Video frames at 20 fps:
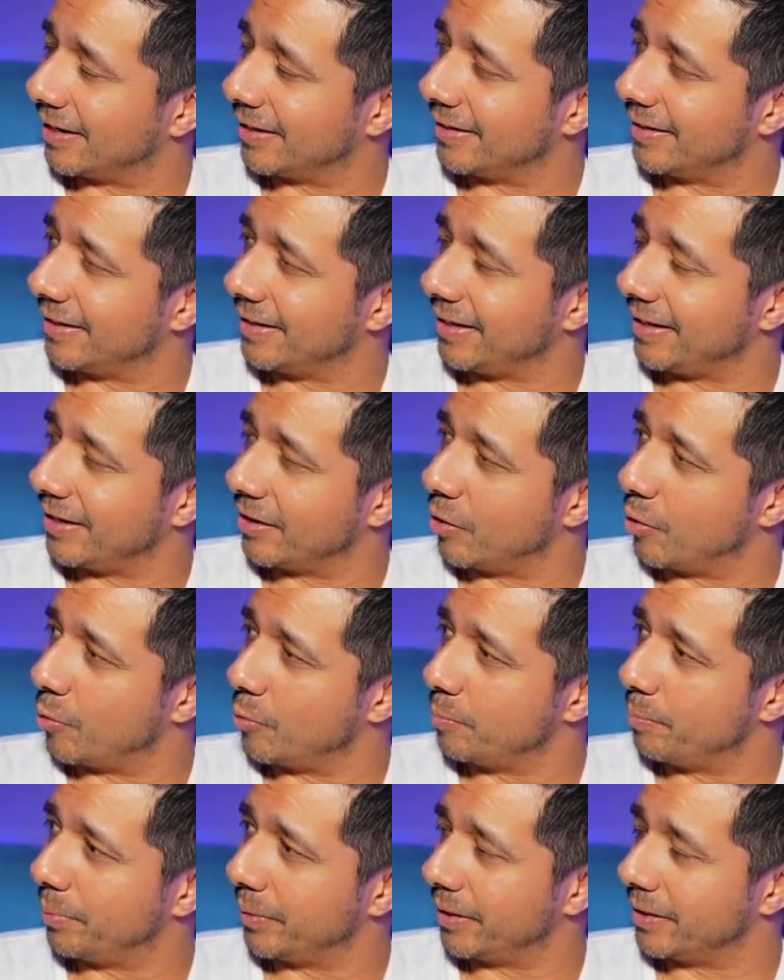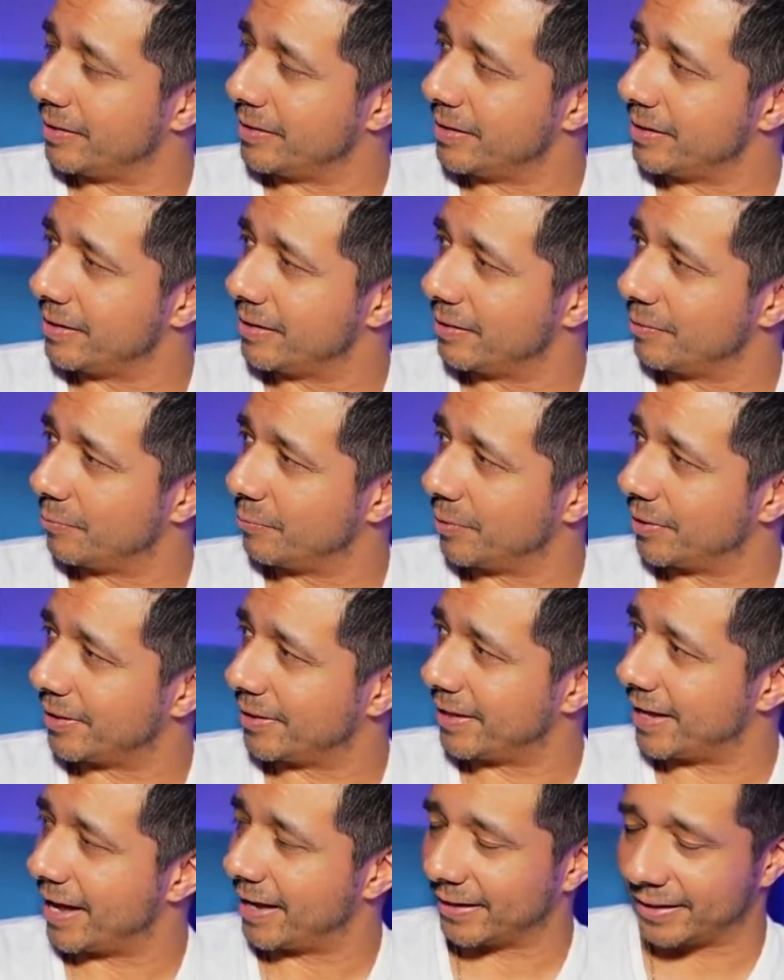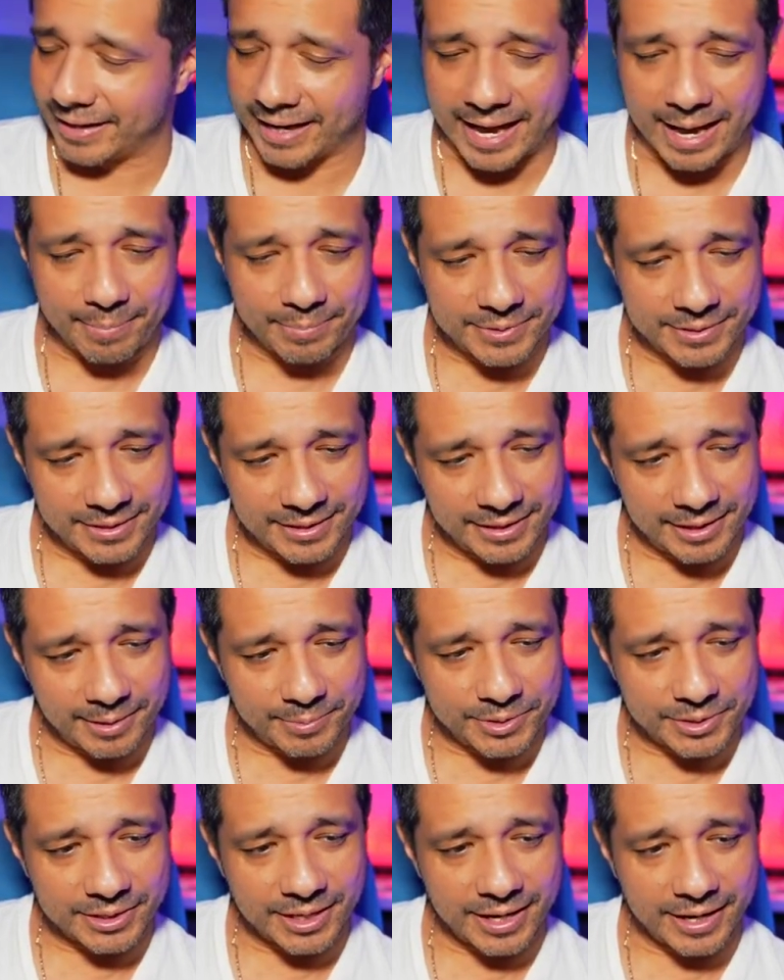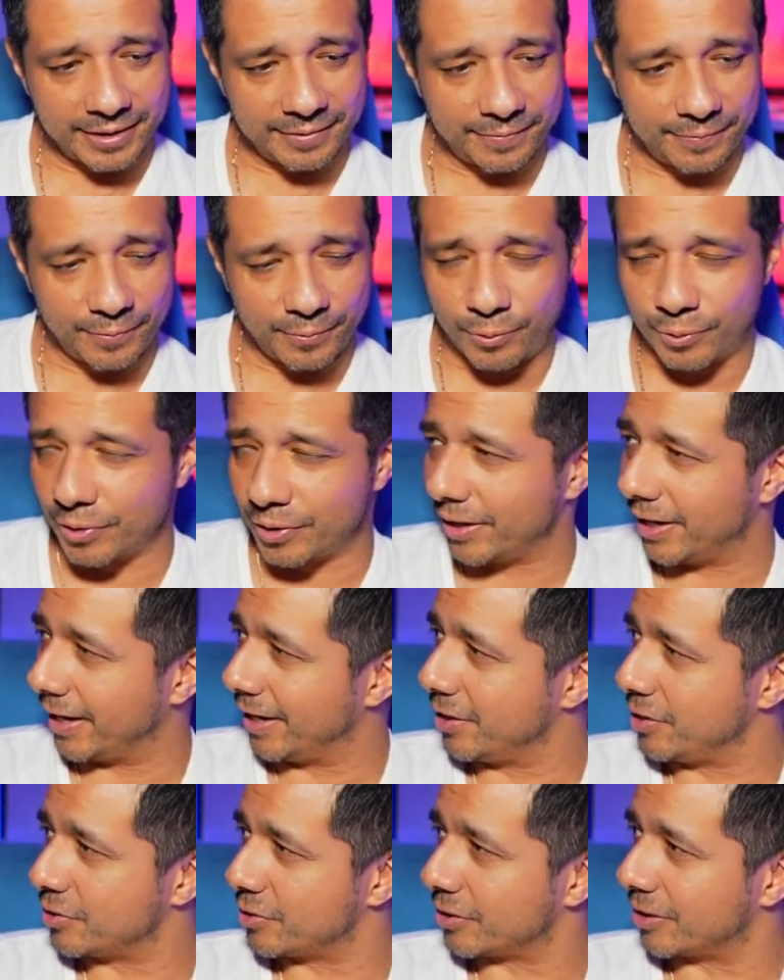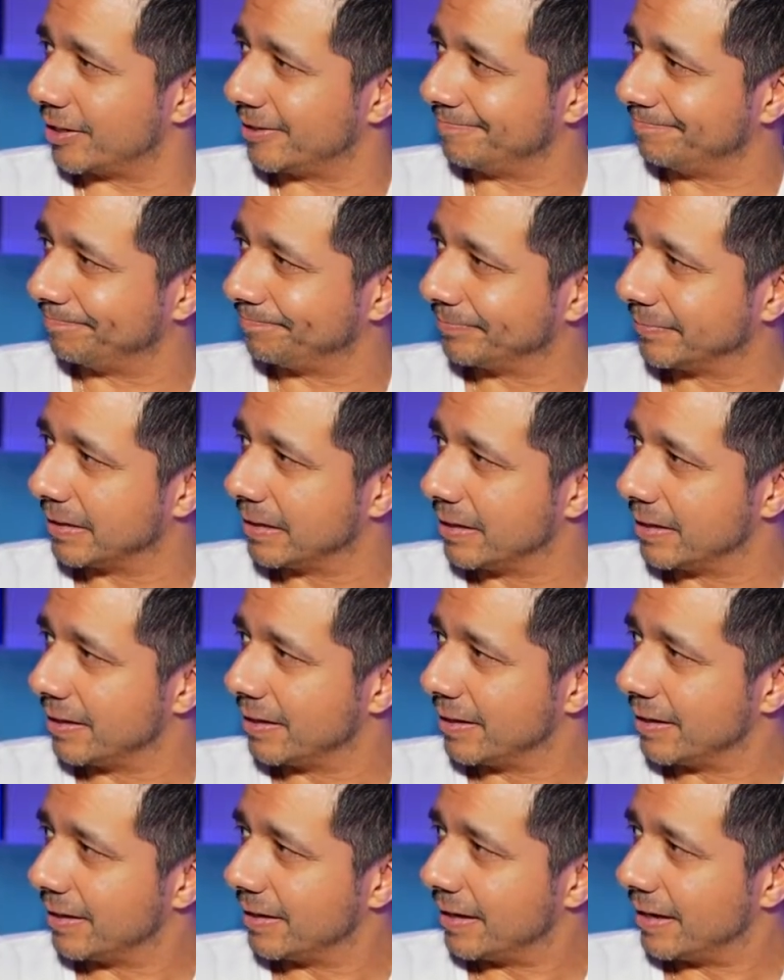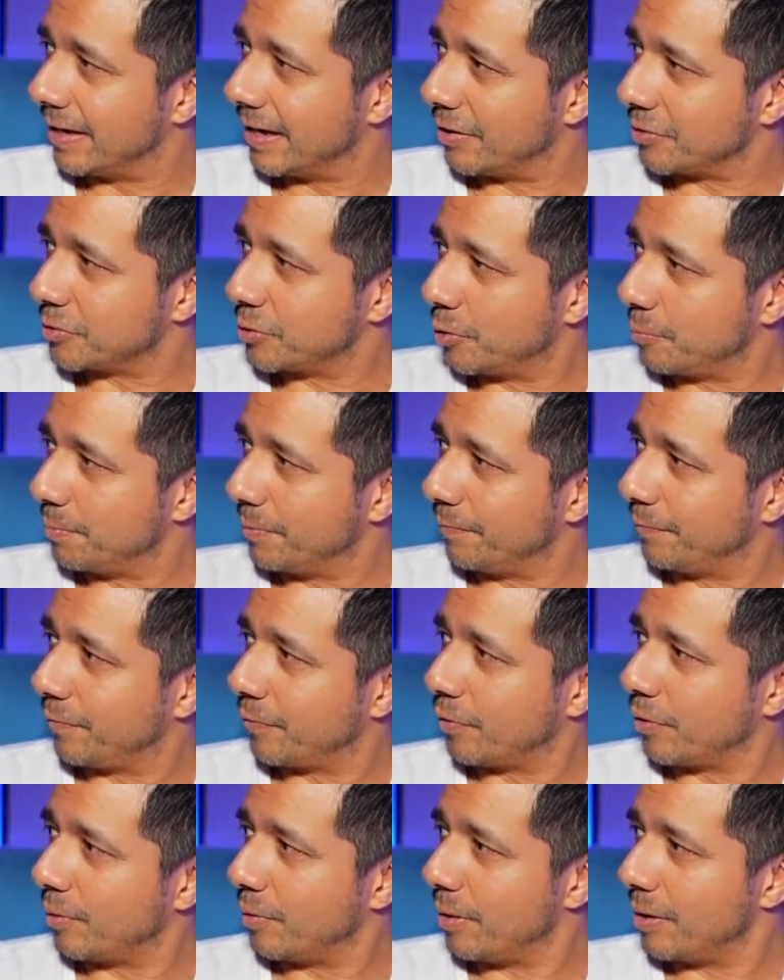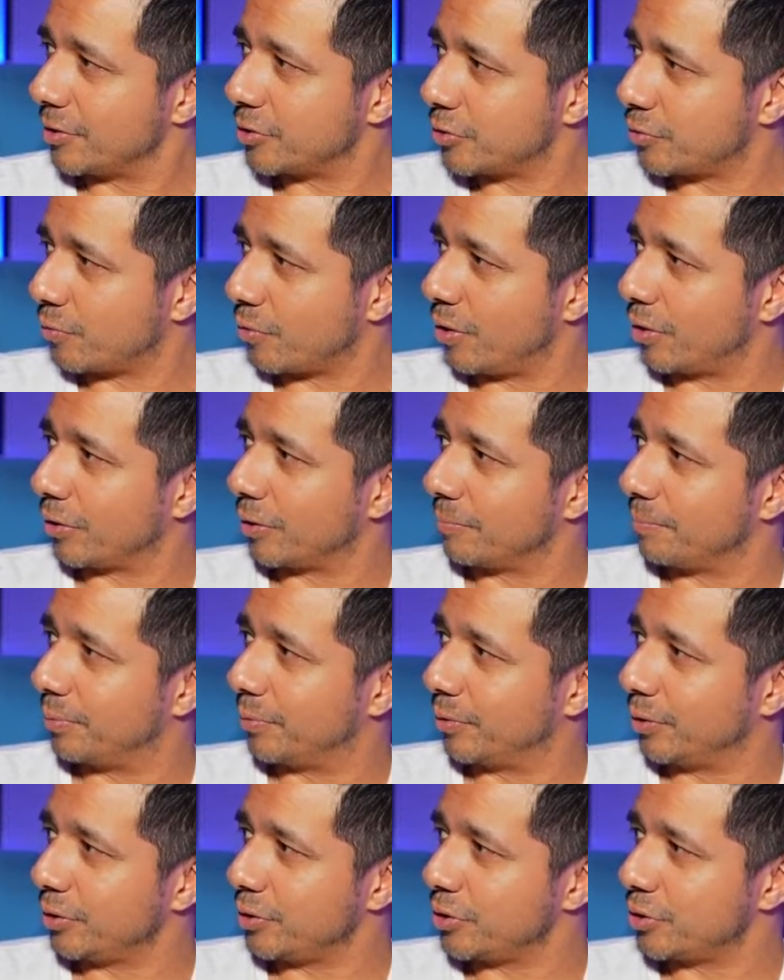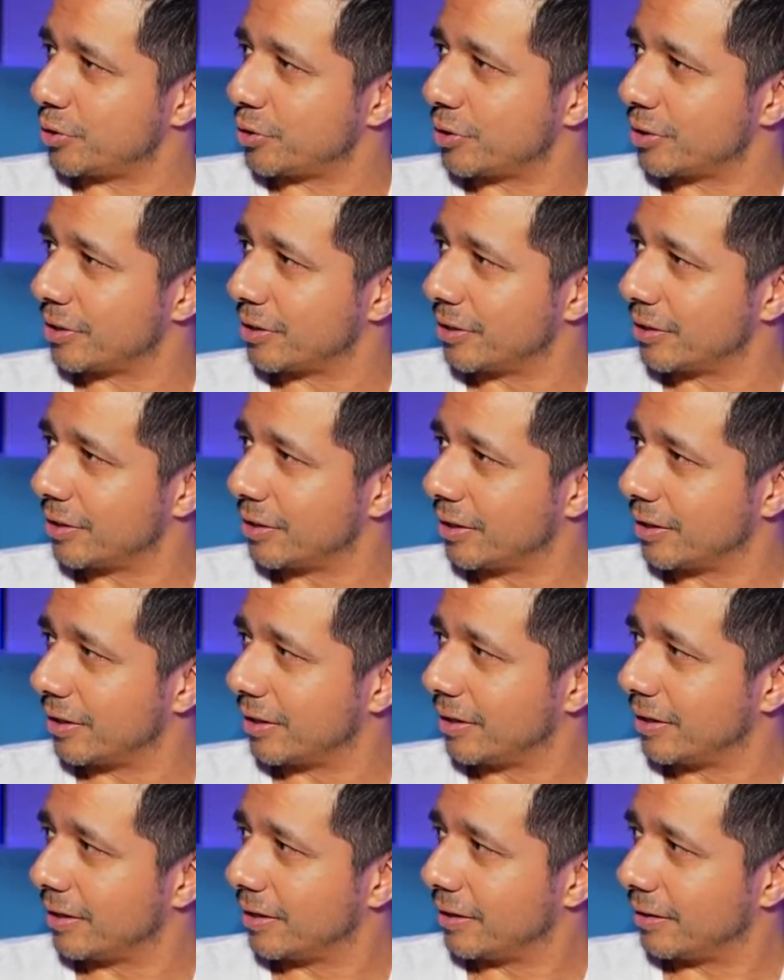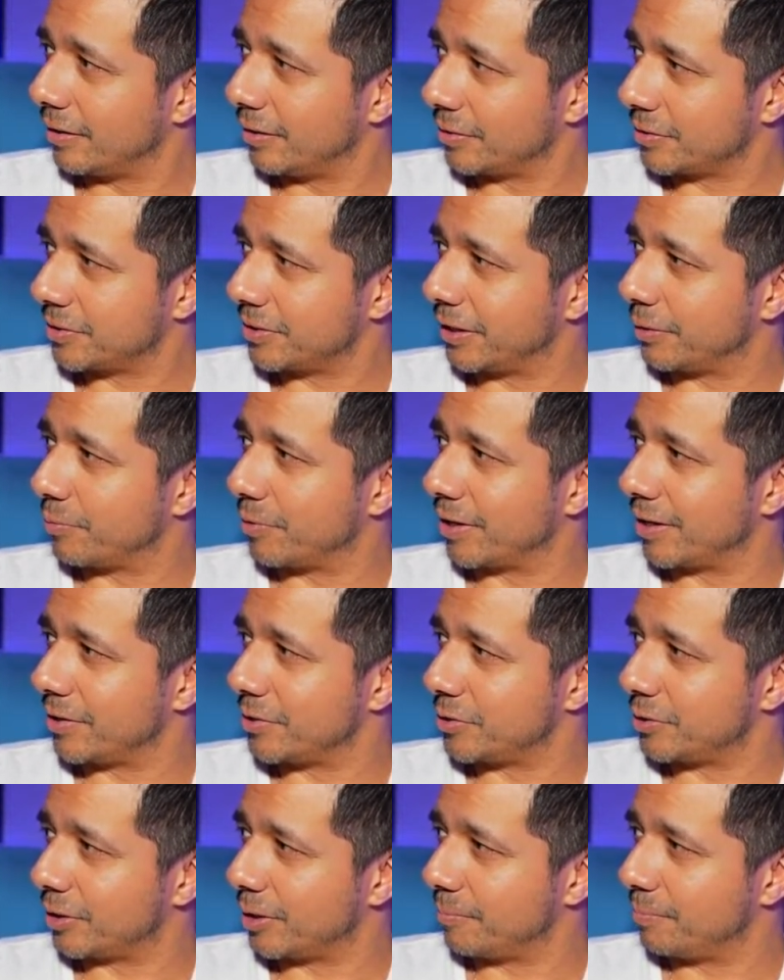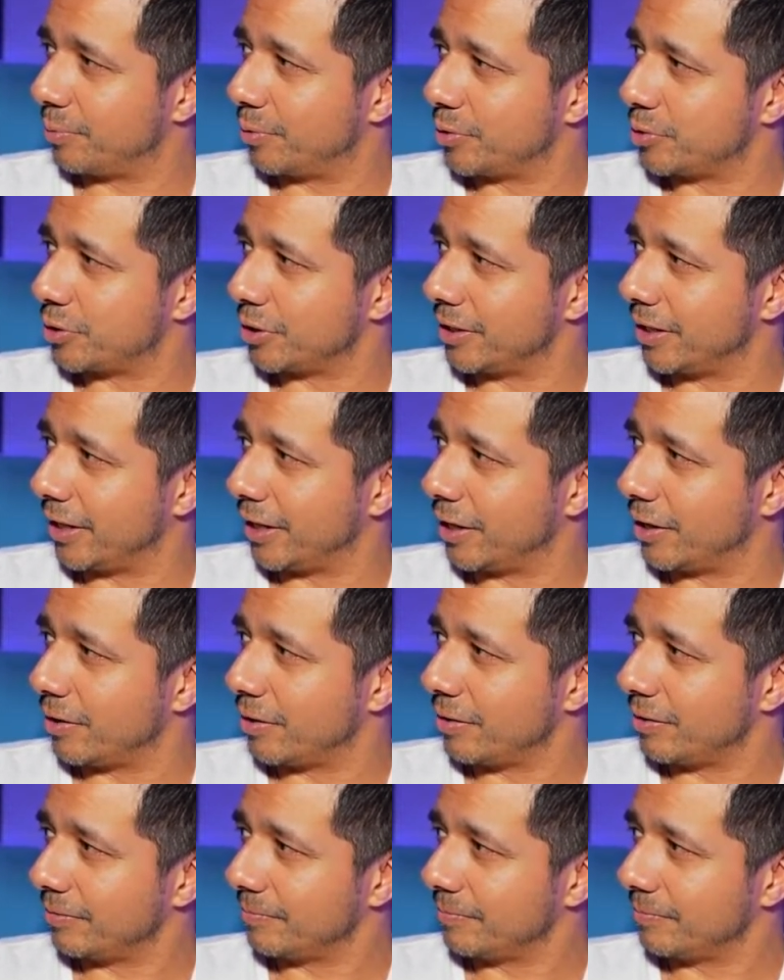the open with that gap to the upside for Asia. I was hoping for a stronger push. Looks like we're going to start pushing here.